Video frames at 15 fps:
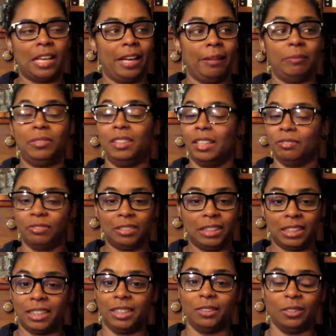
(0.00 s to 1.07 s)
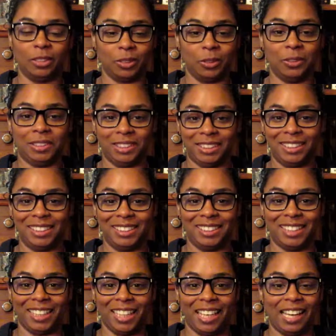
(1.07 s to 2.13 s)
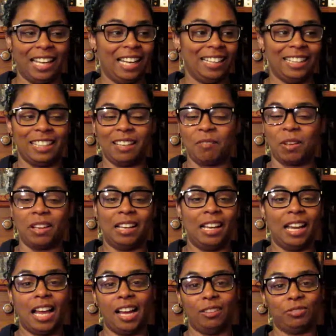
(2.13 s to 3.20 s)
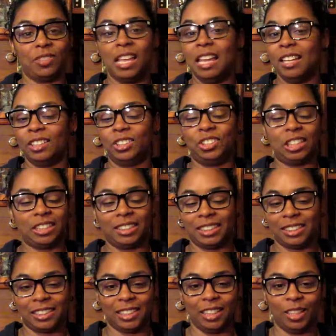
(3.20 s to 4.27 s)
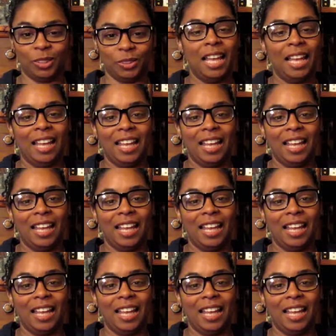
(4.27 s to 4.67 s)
I'm definitely gonna go see this again, and I think I'm gonna laugh just as loud.